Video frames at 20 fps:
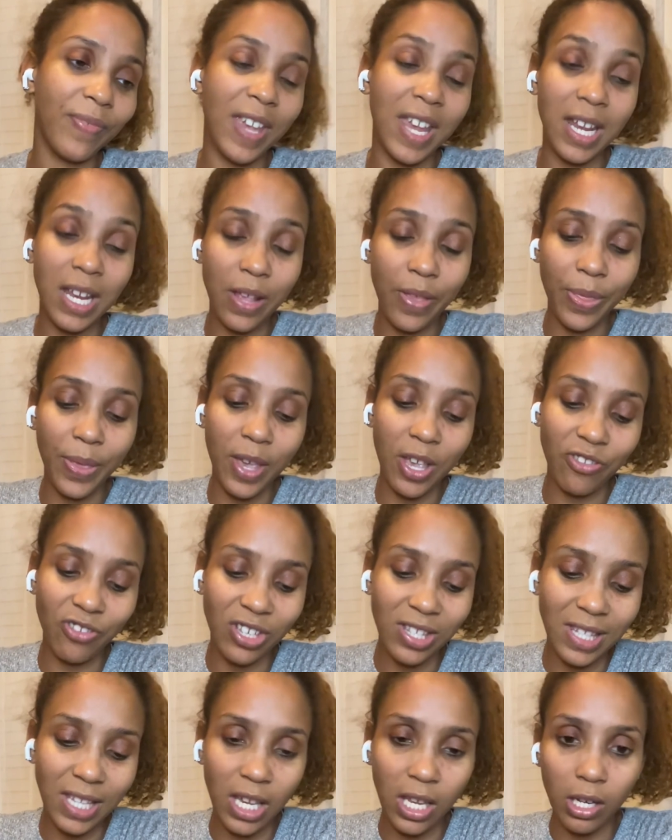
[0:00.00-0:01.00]
anything
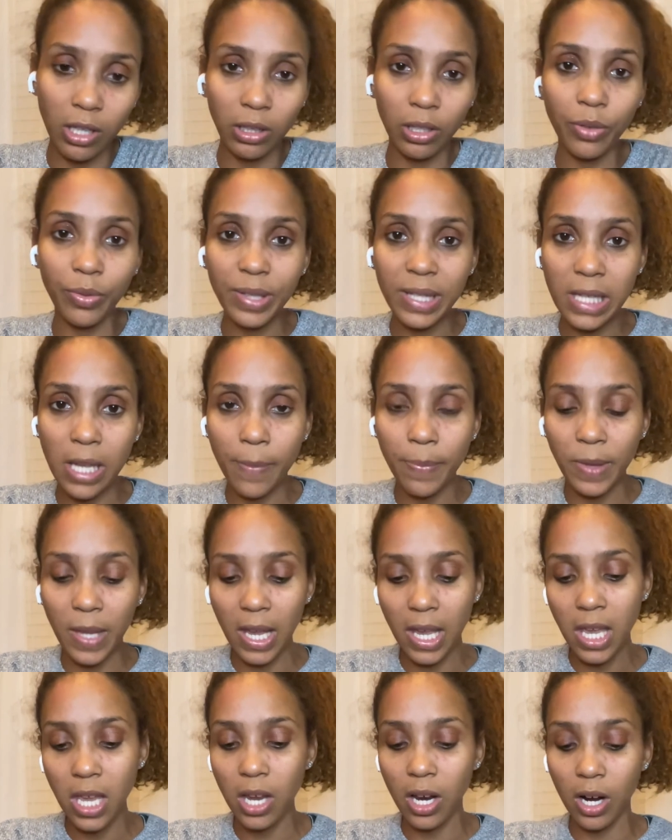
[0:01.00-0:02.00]
just to get a little
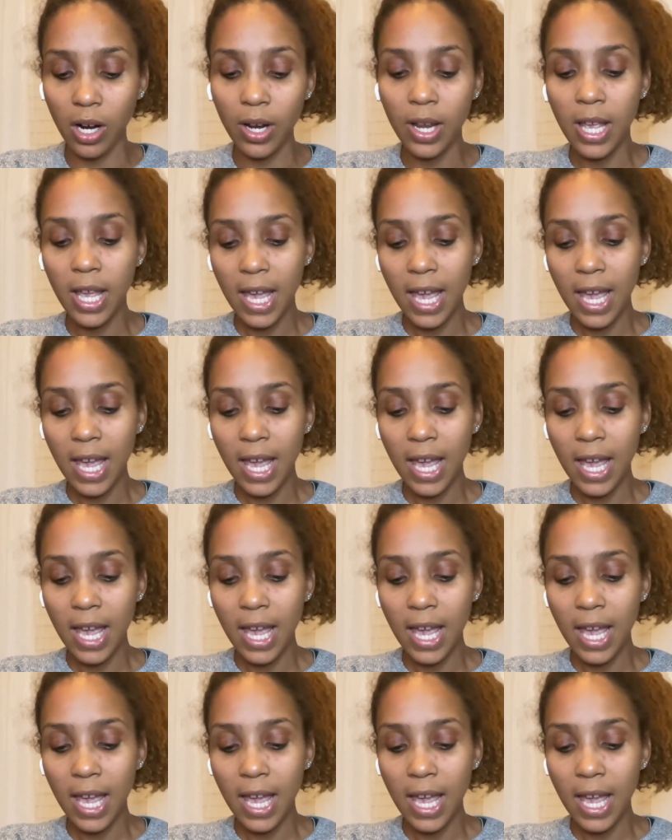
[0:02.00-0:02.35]
something here.